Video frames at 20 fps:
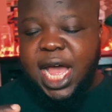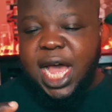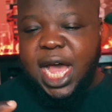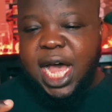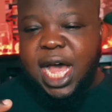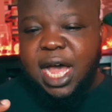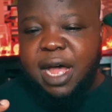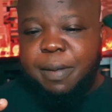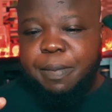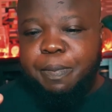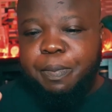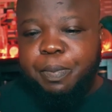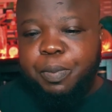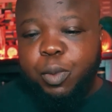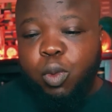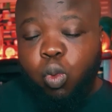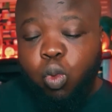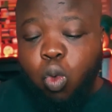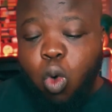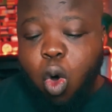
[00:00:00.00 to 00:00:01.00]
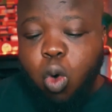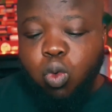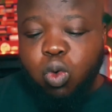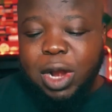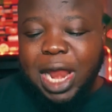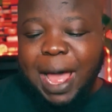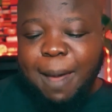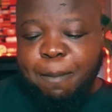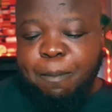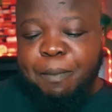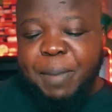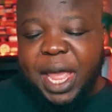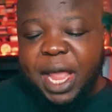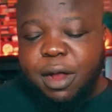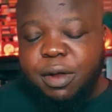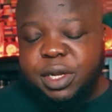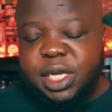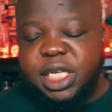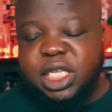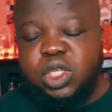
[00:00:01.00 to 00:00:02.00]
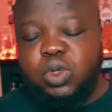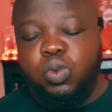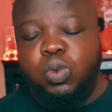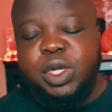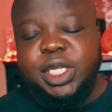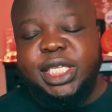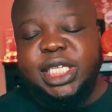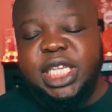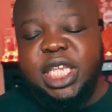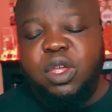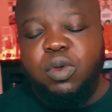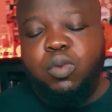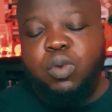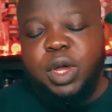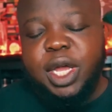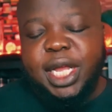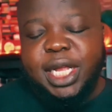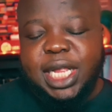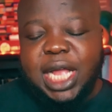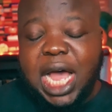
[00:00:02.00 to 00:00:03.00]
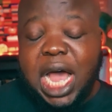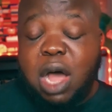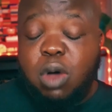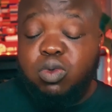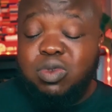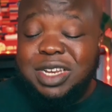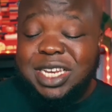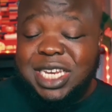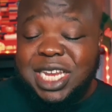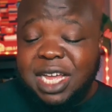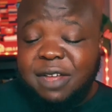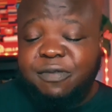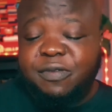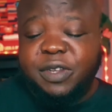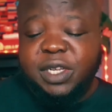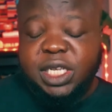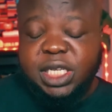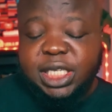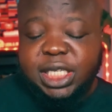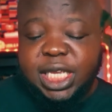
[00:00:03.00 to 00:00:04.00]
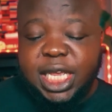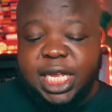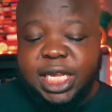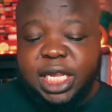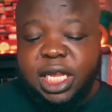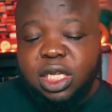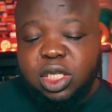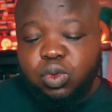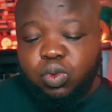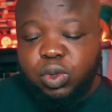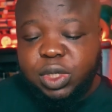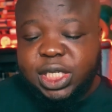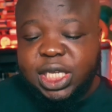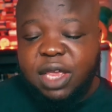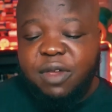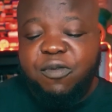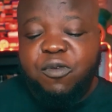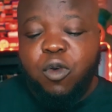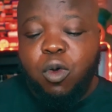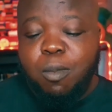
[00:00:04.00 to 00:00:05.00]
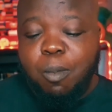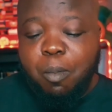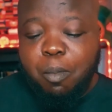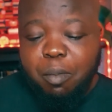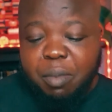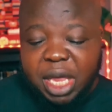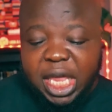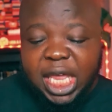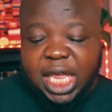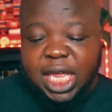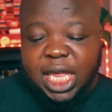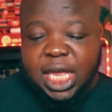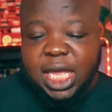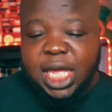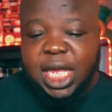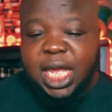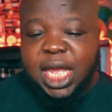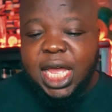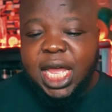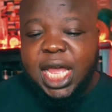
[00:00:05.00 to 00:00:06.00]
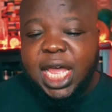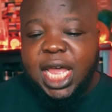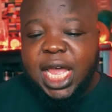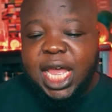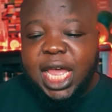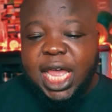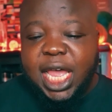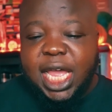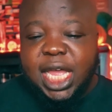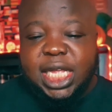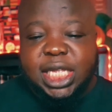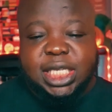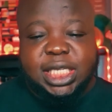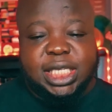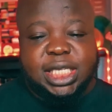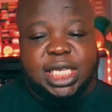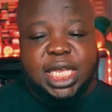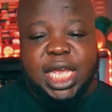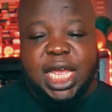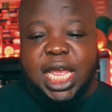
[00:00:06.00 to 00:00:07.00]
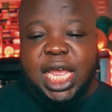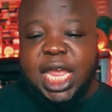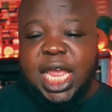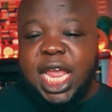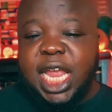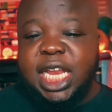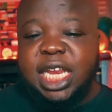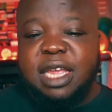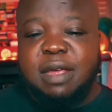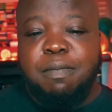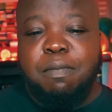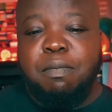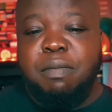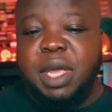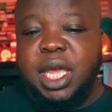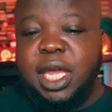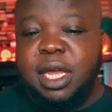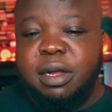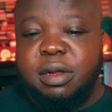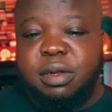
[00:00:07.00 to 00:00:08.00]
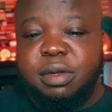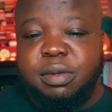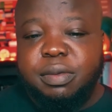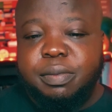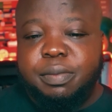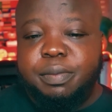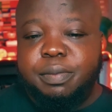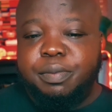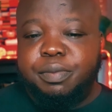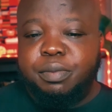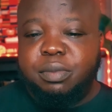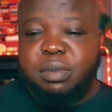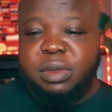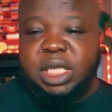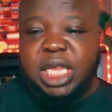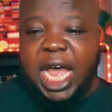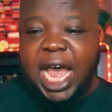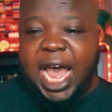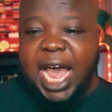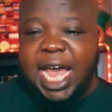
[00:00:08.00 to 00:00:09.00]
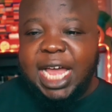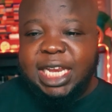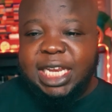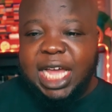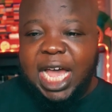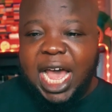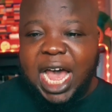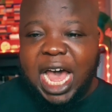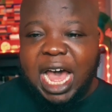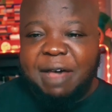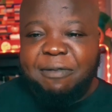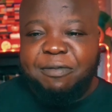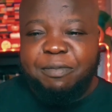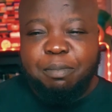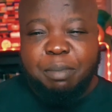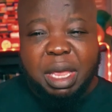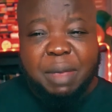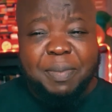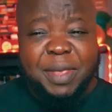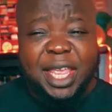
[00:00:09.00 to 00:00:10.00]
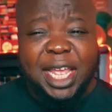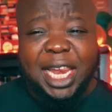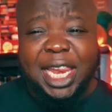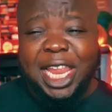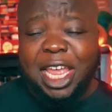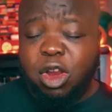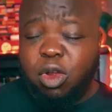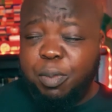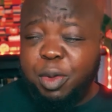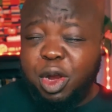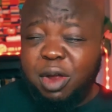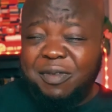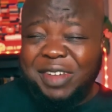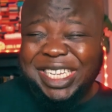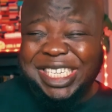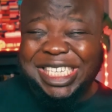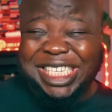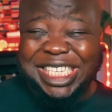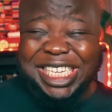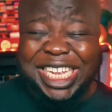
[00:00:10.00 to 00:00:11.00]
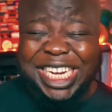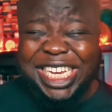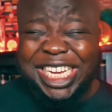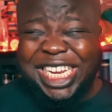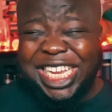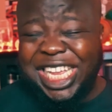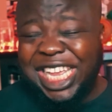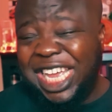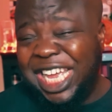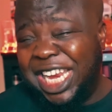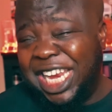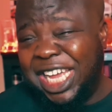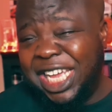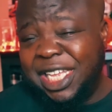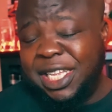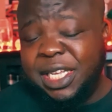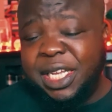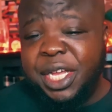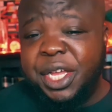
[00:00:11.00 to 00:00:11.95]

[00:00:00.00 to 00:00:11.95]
What will I pair this whiskey with? I would definitely say this whiskey for me is any meal that have maybe a little bit of acidity in it.